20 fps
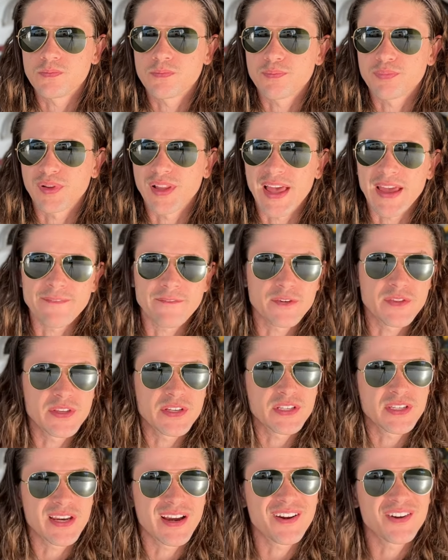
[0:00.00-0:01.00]
plan for
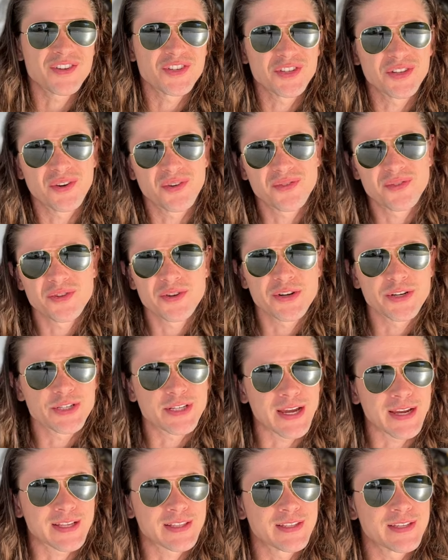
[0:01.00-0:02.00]
these scenarios, you go through your
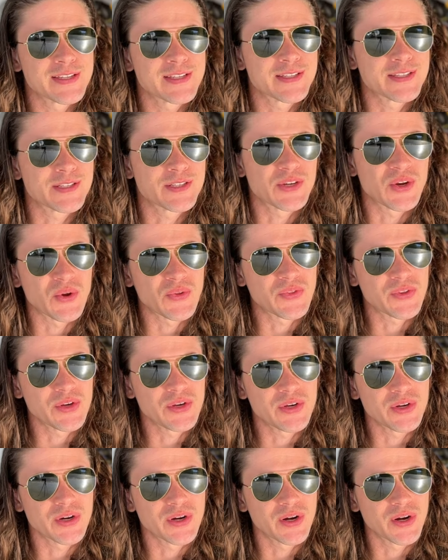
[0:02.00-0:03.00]
checklists, you go through
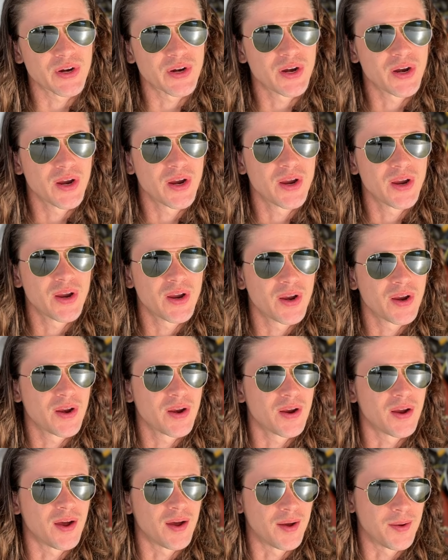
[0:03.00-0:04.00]

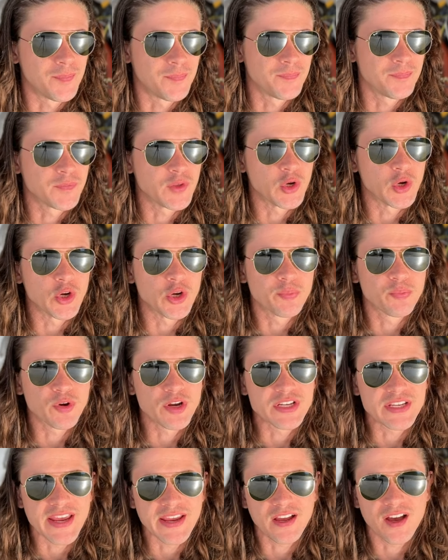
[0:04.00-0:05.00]
your
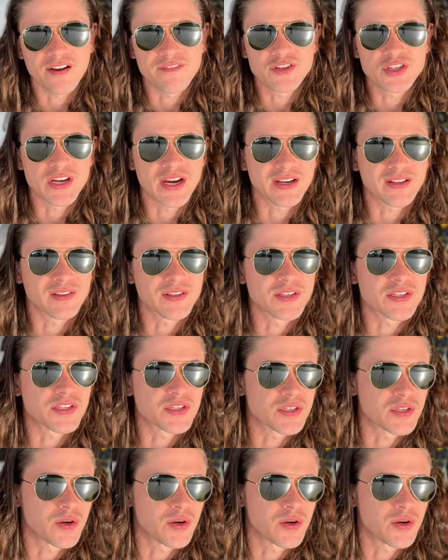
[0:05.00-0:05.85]
pre-takeoff checklists.